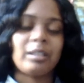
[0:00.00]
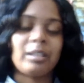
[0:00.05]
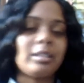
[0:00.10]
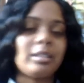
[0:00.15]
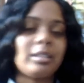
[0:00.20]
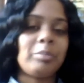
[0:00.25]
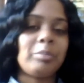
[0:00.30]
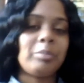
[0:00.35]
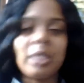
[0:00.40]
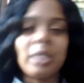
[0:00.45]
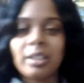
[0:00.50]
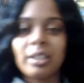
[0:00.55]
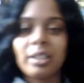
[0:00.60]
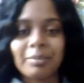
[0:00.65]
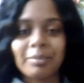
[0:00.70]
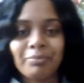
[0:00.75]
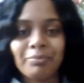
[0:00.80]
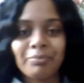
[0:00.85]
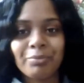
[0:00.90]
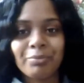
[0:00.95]
depending
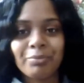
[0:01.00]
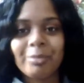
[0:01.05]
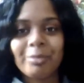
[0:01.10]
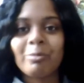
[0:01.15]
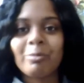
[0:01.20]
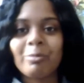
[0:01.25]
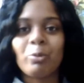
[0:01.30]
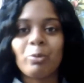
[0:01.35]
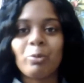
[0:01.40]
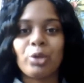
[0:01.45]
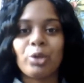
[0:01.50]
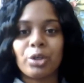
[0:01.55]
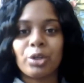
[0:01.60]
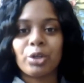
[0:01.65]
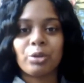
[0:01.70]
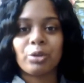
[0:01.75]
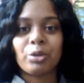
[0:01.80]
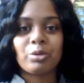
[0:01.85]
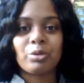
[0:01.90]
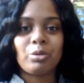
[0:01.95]
when the
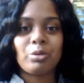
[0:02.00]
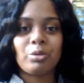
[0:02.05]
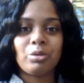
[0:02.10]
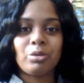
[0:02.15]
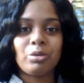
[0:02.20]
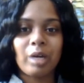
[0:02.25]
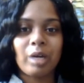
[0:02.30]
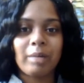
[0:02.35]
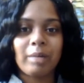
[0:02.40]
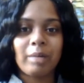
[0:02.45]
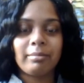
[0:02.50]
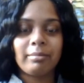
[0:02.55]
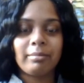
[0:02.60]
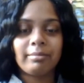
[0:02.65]
curls do drop,